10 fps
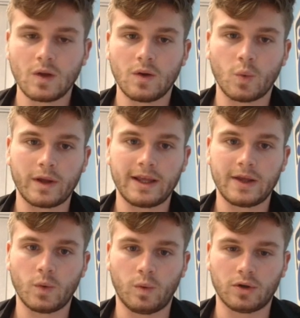
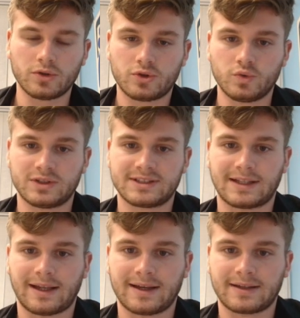We want to
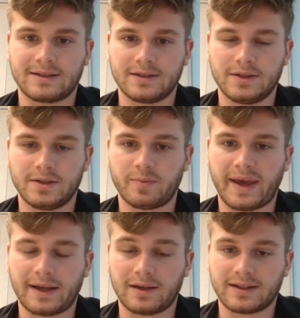select the
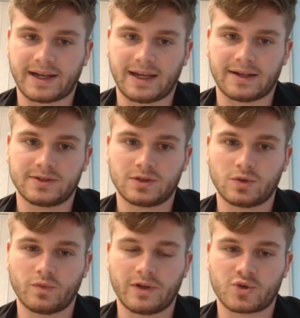pale green,
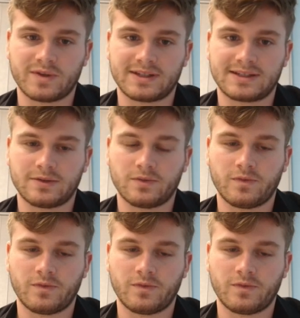which is